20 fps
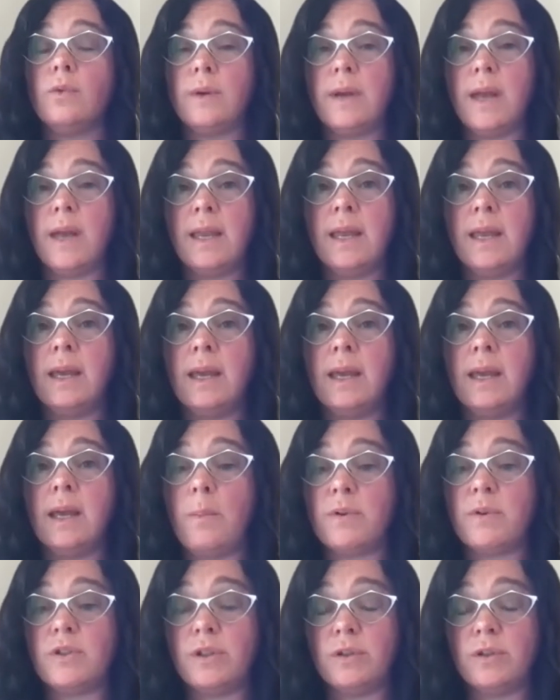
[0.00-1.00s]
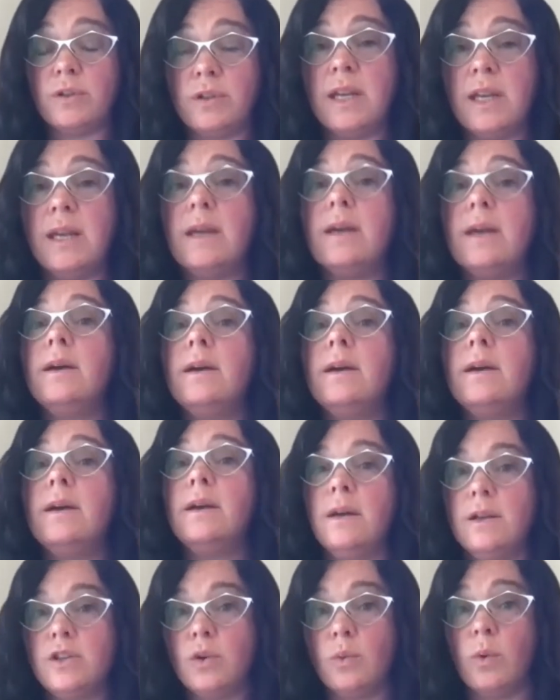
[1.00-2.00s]
creating an opportunity
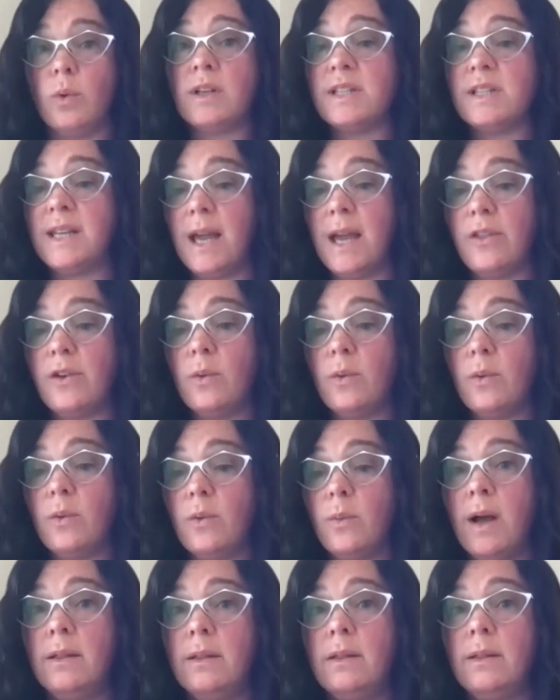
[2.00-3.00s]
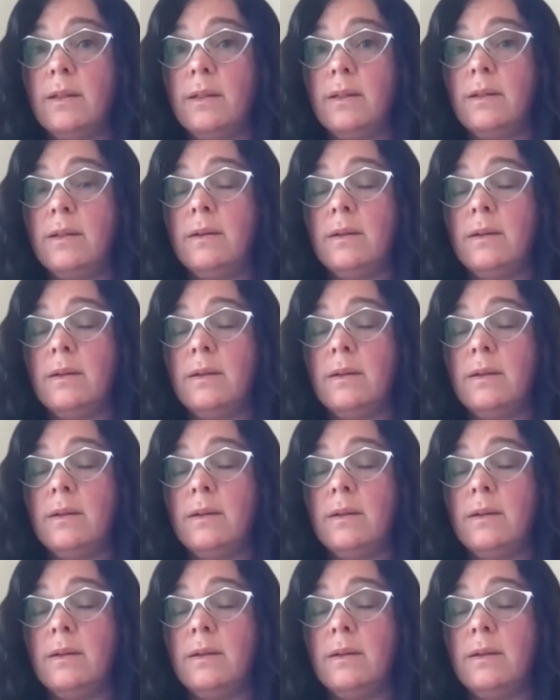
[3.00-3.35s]
to work together well.